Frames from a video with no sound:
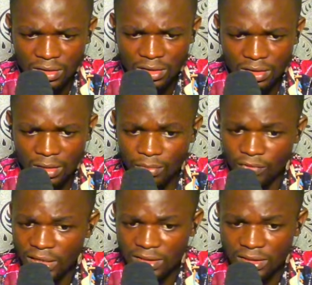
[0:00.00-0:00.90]
A move
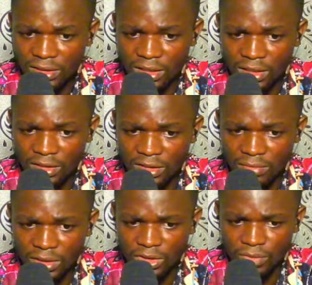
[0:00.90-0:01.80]
like this is a
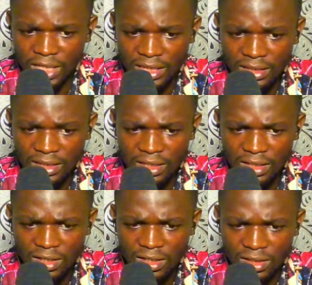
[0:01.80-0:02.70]
legitimate plan,
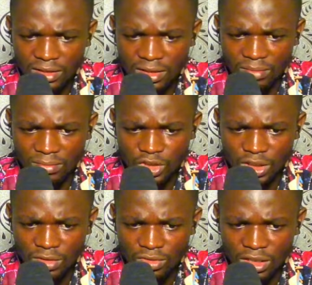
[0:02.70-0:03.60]
and I'm
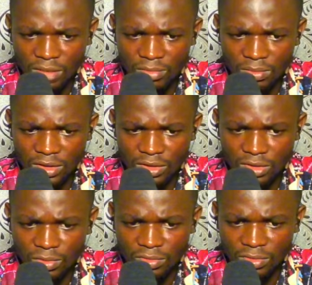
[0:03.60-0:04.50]
trying to see how my opponent
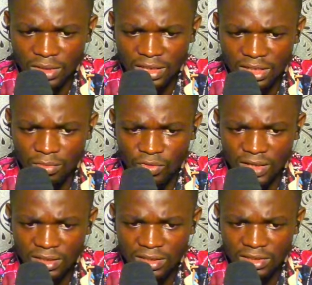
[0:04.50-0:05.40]
responds to that. A move
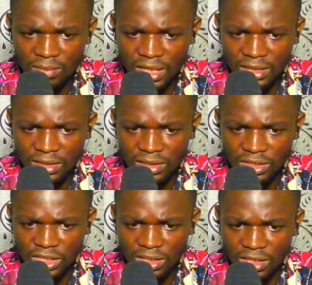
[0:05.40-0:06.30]
like this, I'm landing a
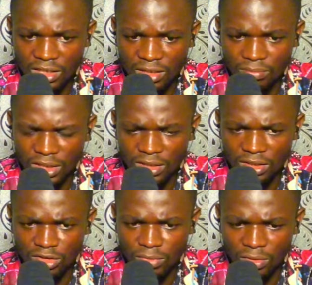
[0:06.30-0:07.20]
check here and I'm picking
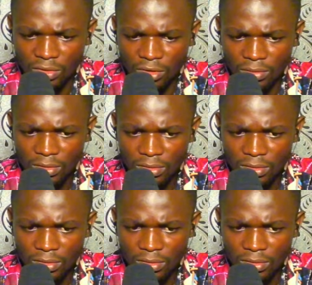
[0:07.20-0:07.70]
this pawn up.